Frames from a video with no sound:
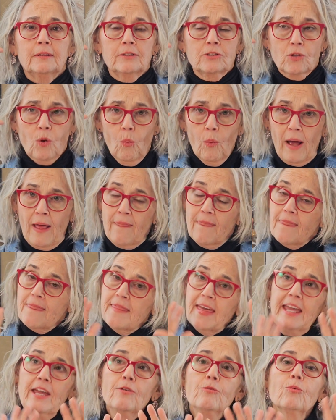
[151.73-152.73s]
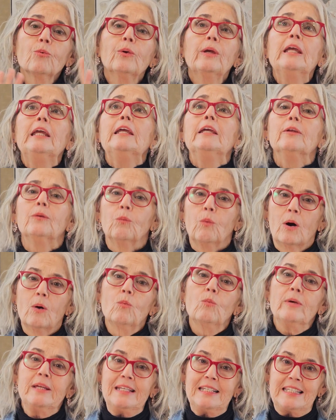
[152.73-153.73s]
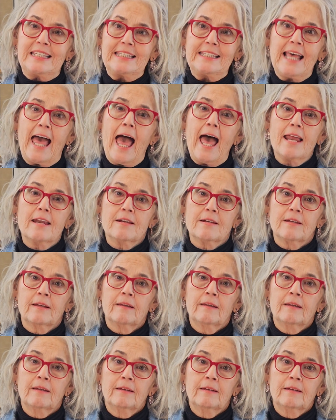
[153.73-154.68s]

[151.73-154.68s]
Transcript: So when they read what we send,